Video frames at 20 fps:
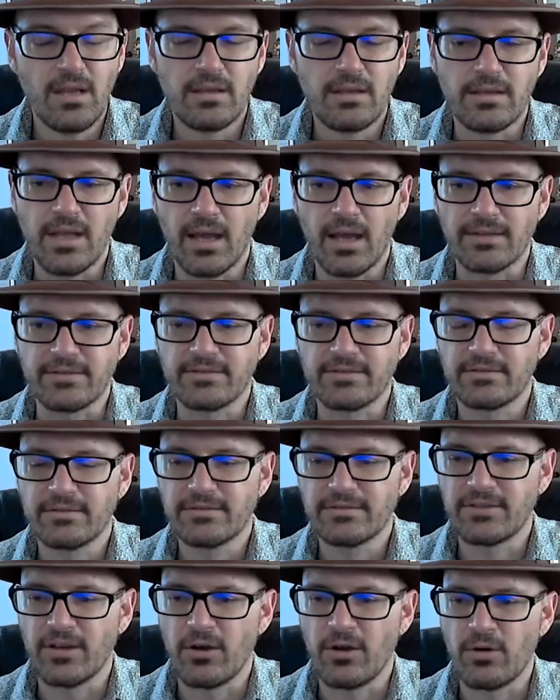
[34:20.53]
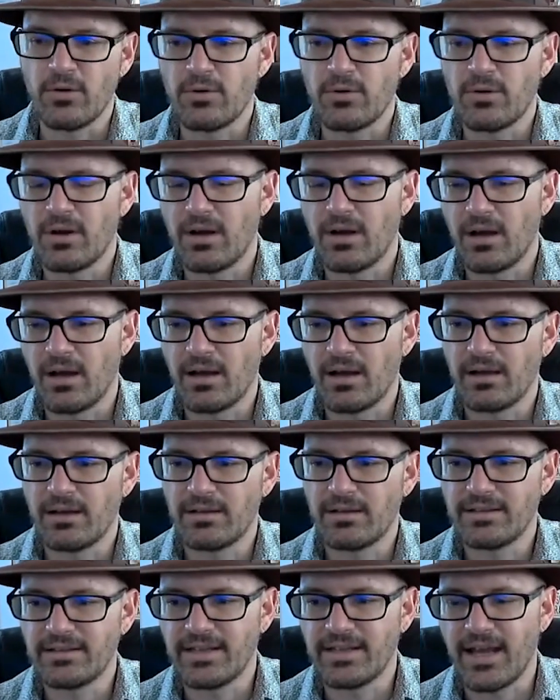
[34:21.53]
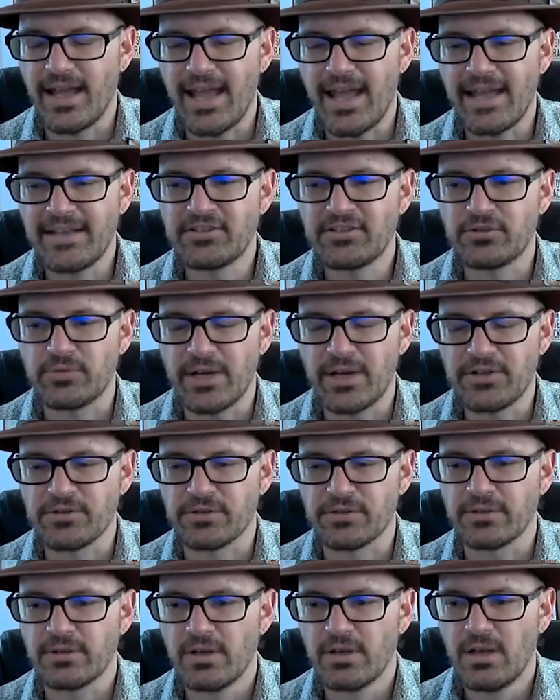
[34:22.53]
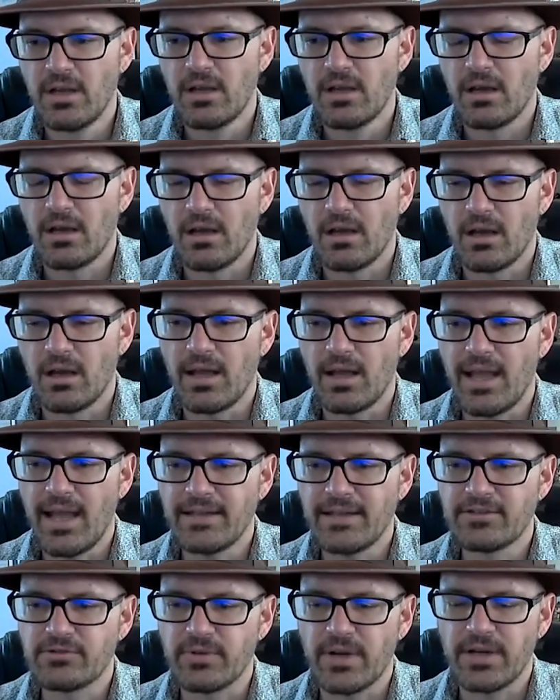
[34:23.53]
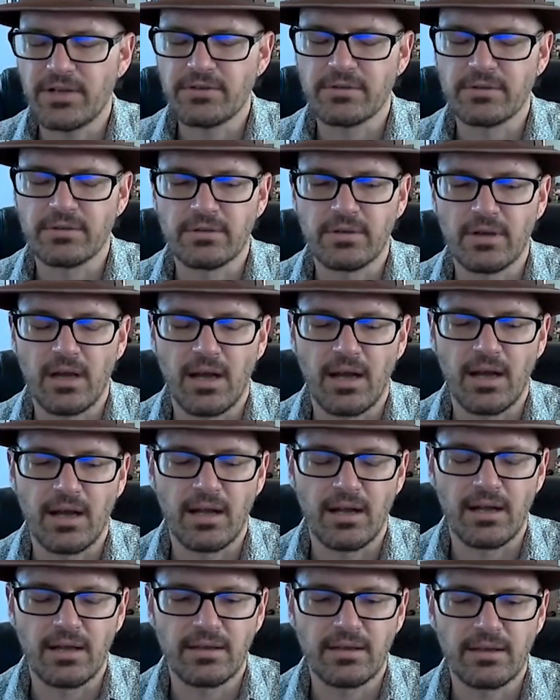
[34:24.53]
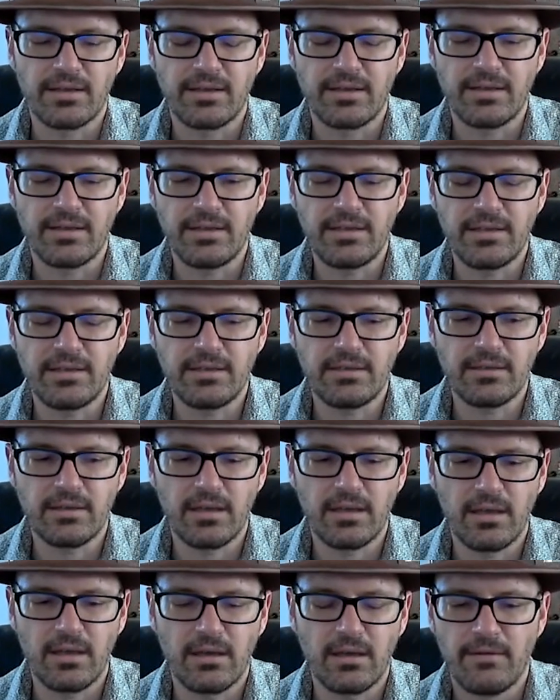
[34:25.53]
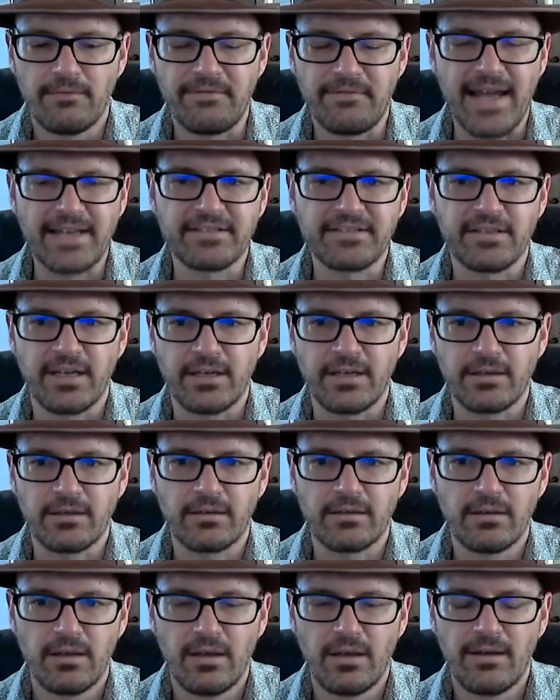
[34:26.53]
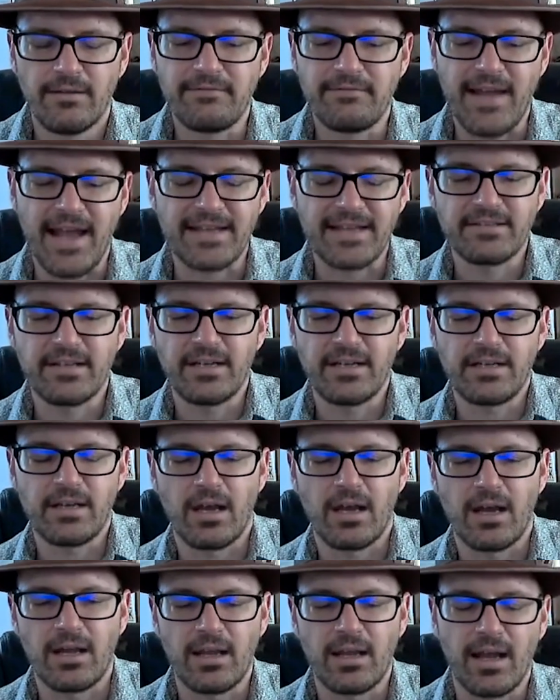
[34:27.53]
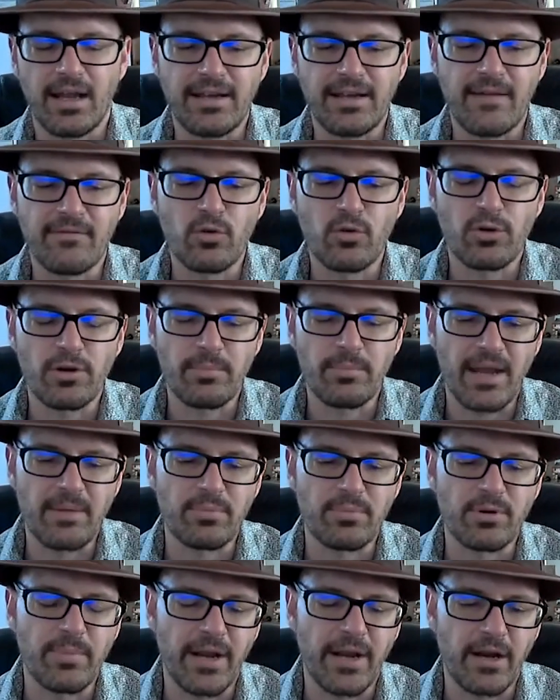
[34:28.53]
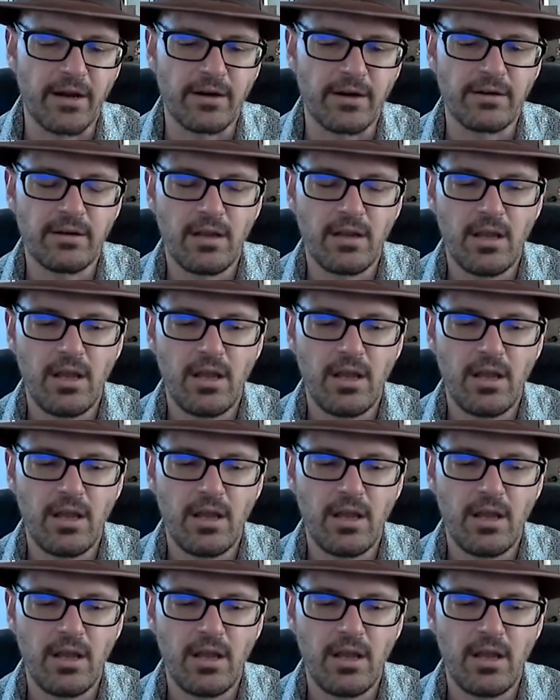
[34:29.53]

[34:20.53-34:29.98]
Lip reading: Yes. So, Ed Stracher. Ed Stracher, he fascinating guy. I never would have been prepared